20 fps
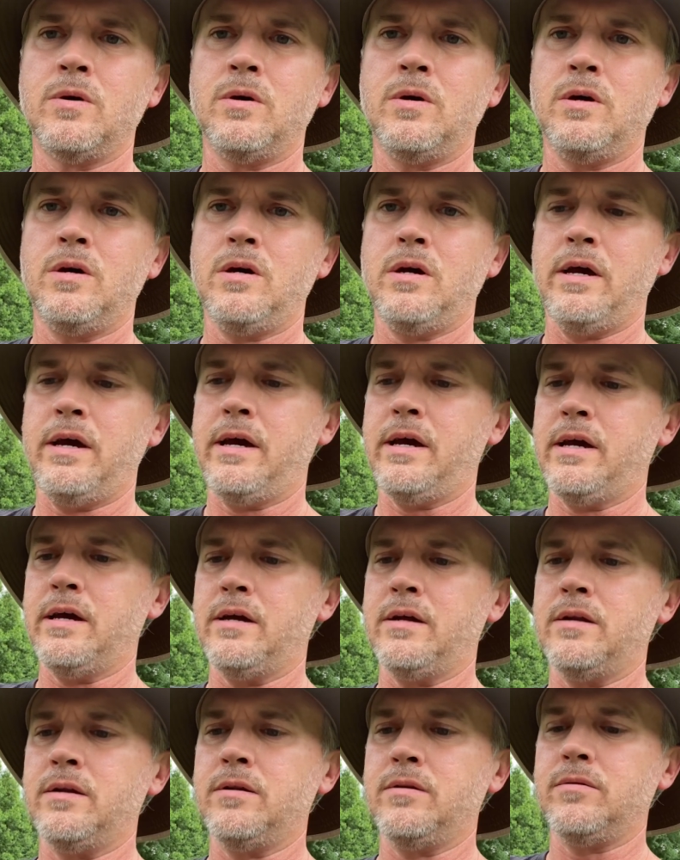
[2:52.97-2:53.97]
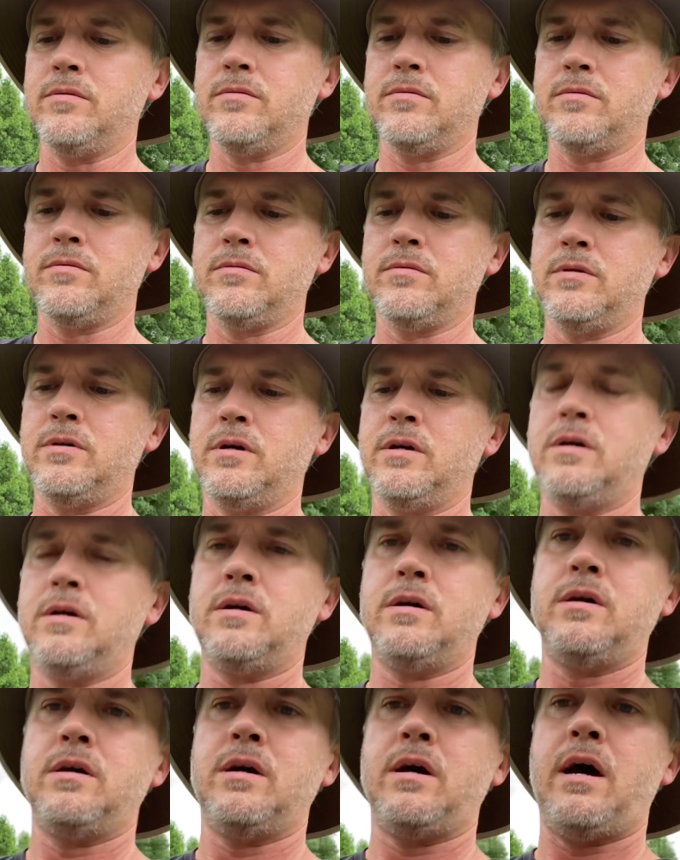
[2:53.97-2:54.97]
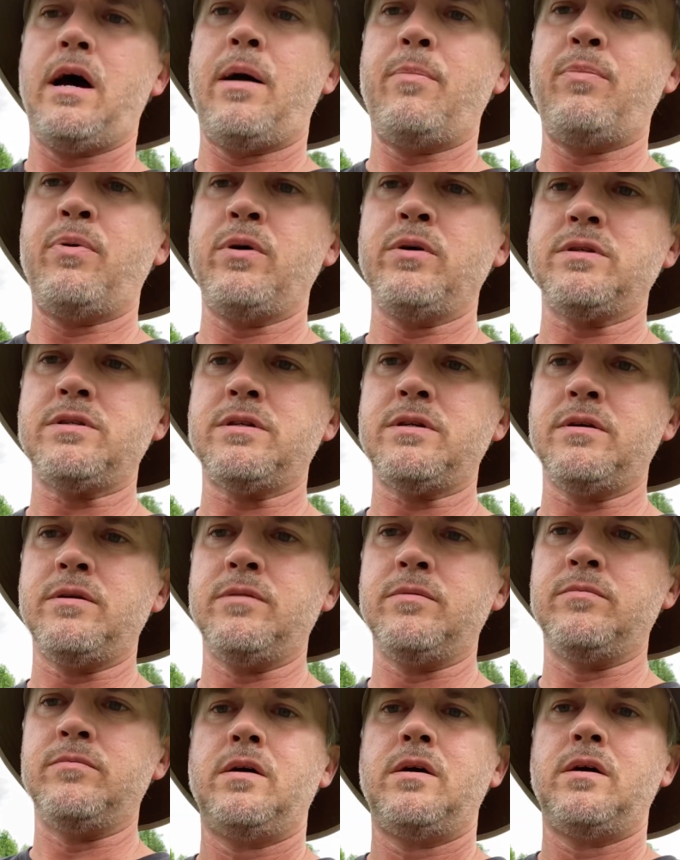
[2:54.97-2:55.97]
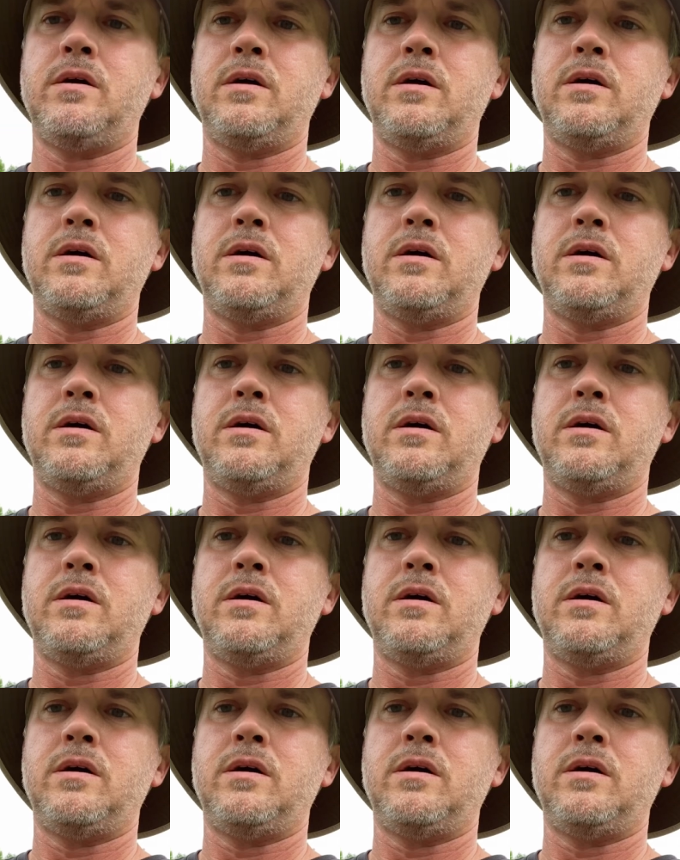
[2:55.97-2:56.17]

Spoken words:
And I put some